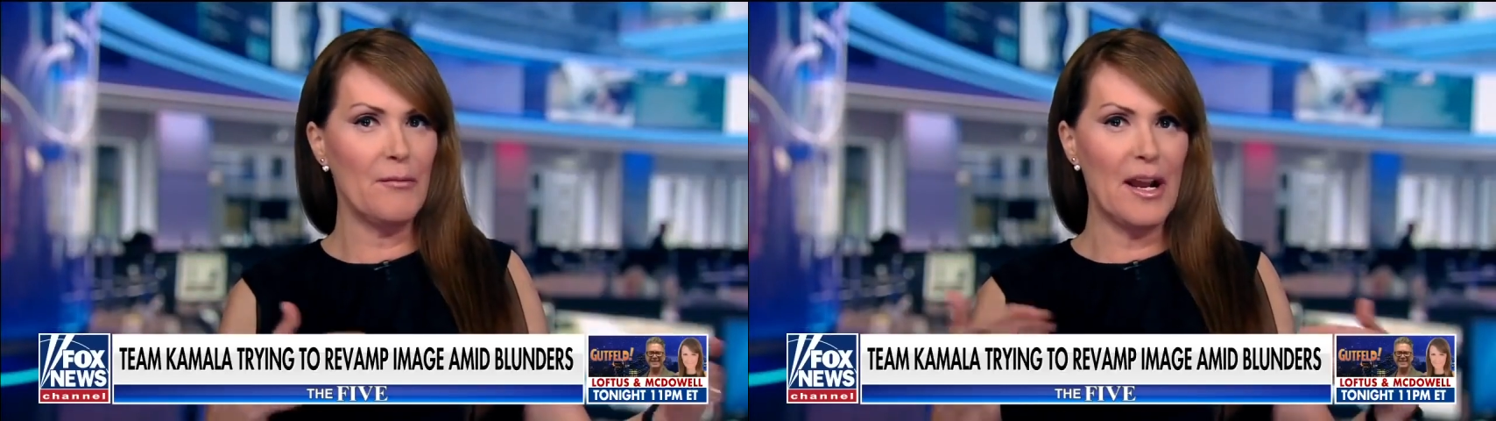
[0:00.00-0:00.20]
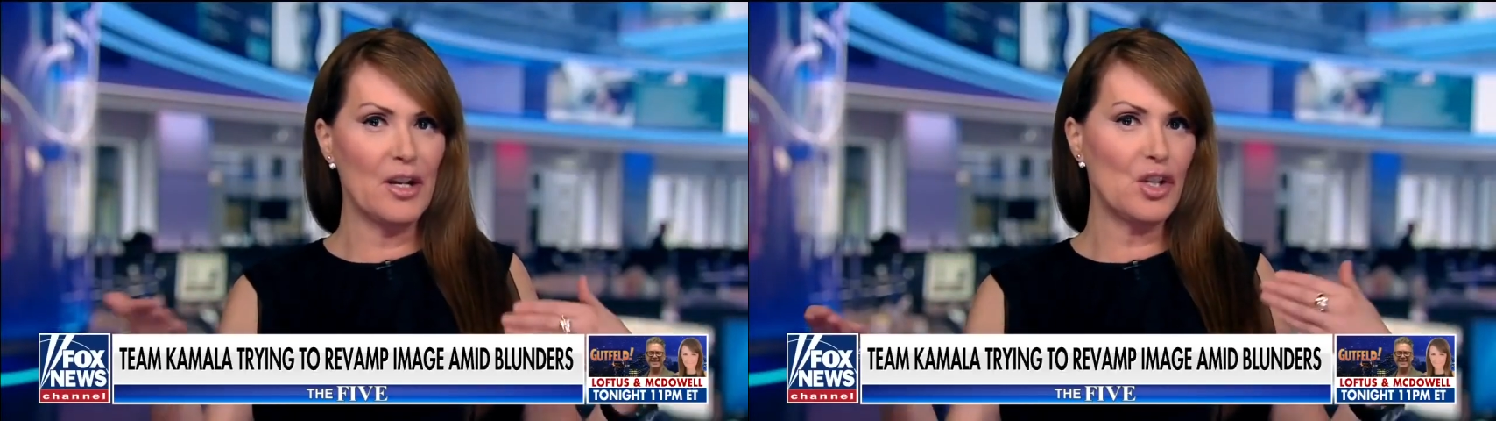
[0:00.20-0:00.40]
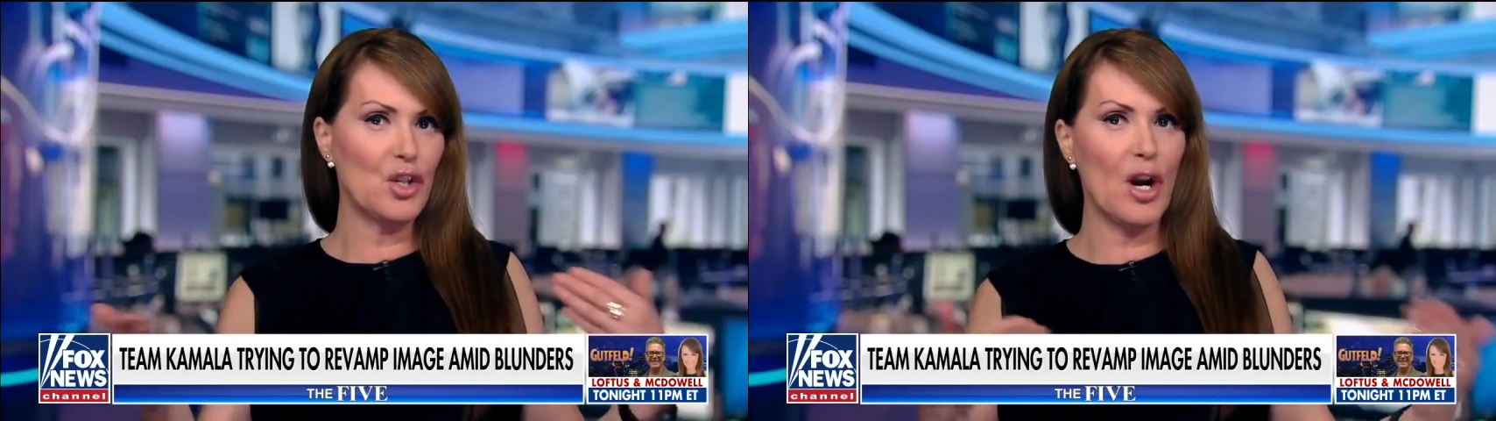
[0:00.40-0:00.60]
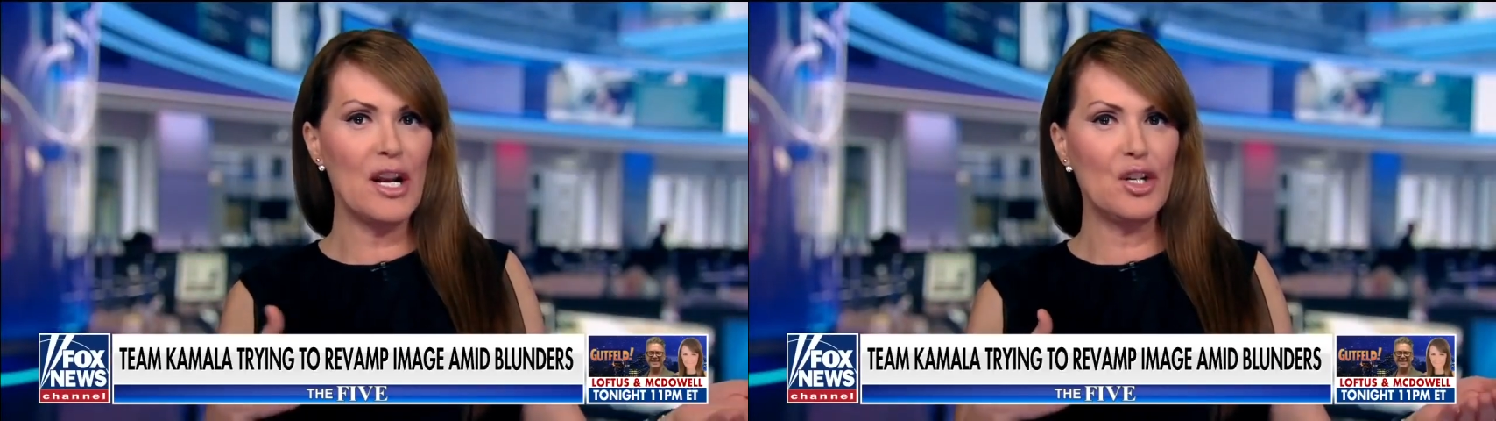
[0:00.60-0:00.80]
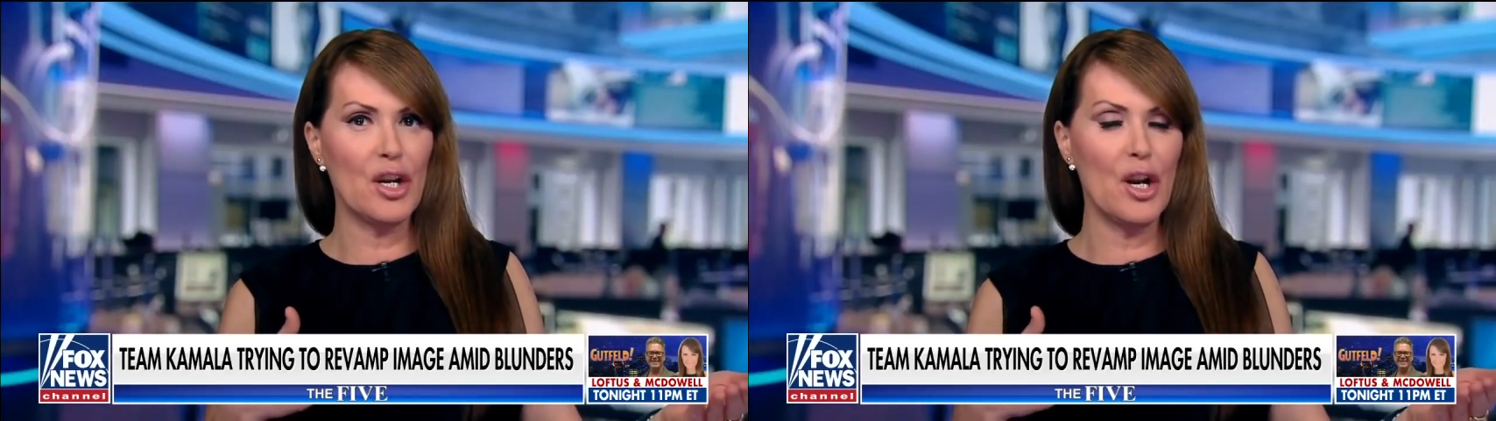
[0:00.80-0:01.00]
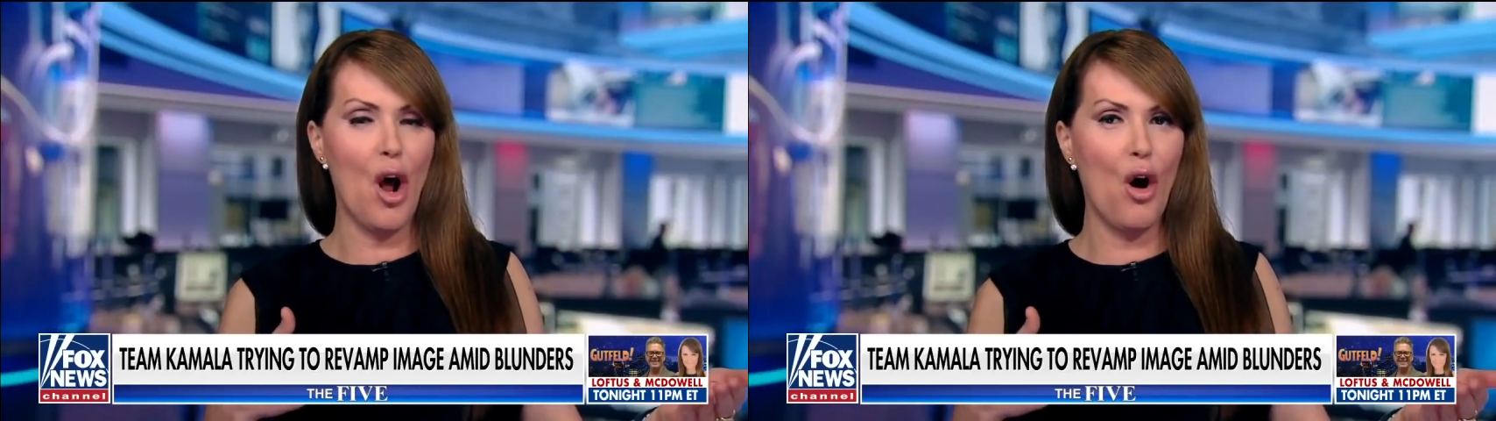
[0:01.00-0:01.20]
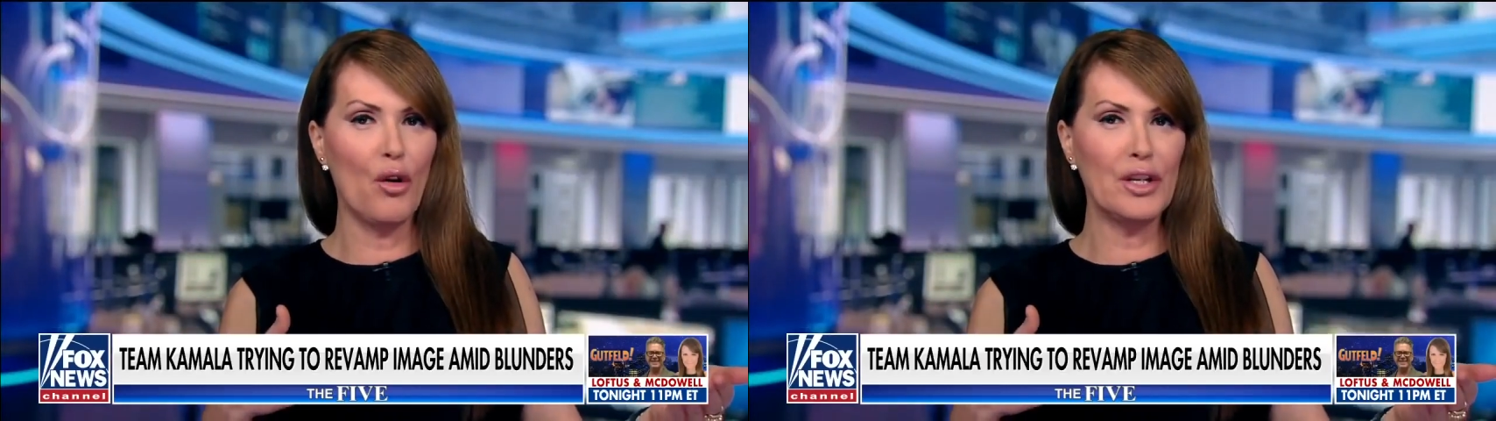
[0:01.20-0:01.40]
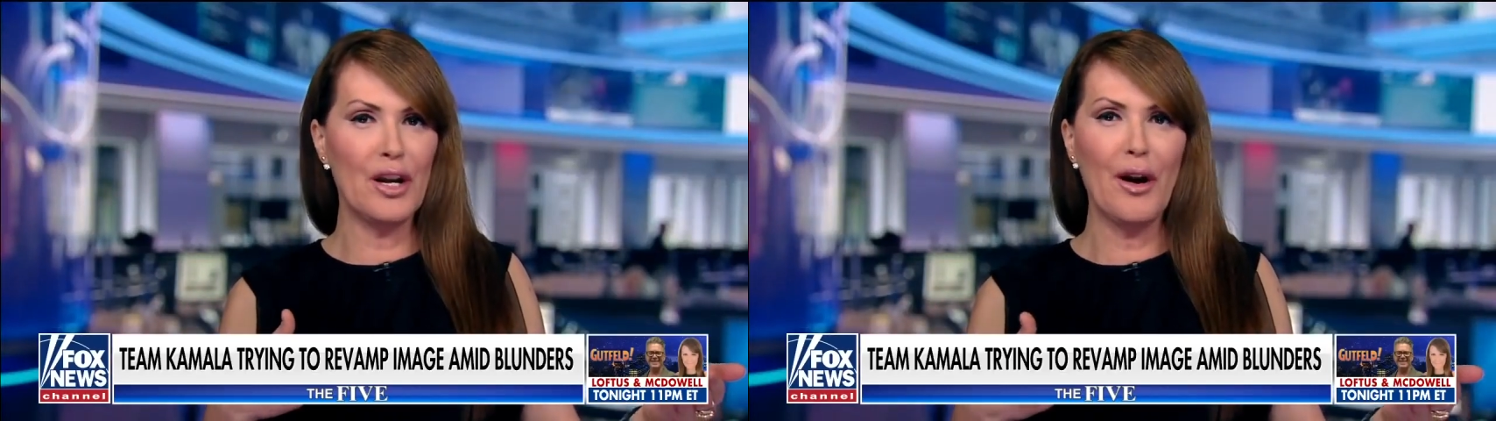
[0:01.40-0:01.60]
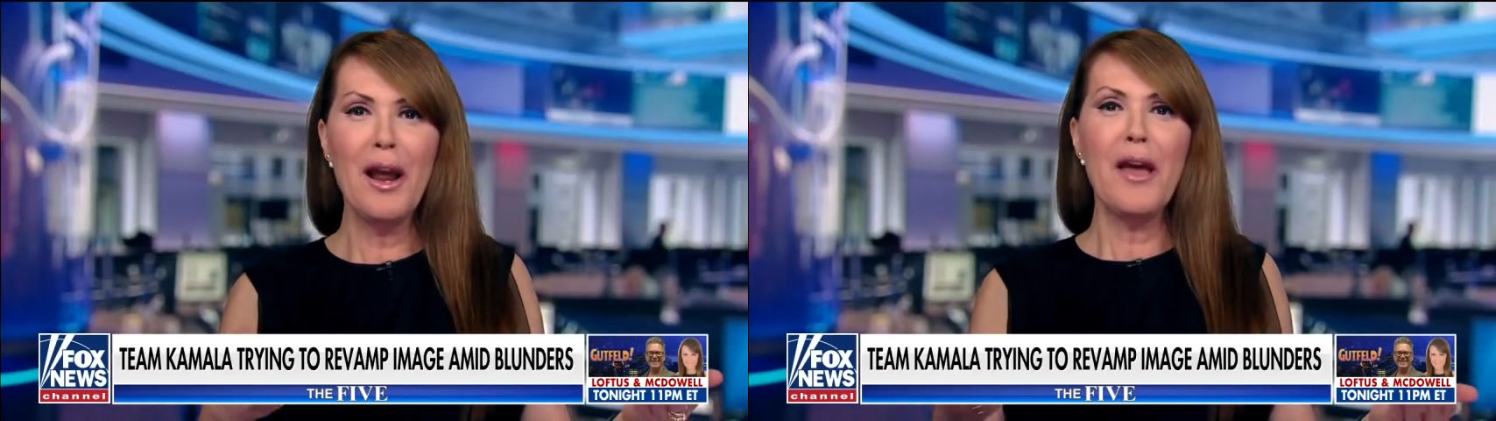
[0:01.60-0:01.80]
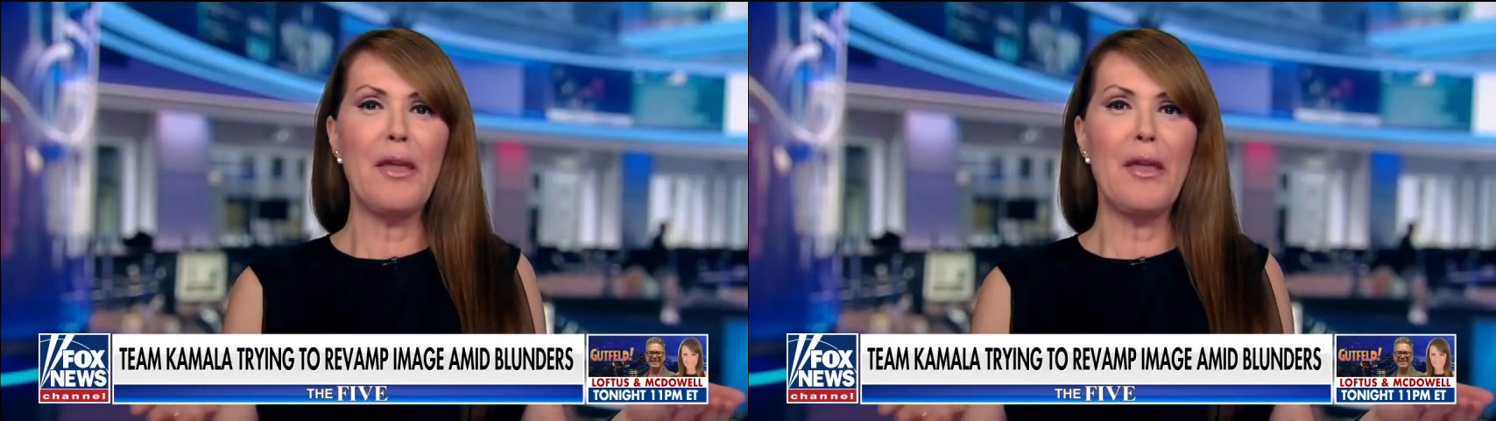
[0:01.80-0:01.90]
administration all year.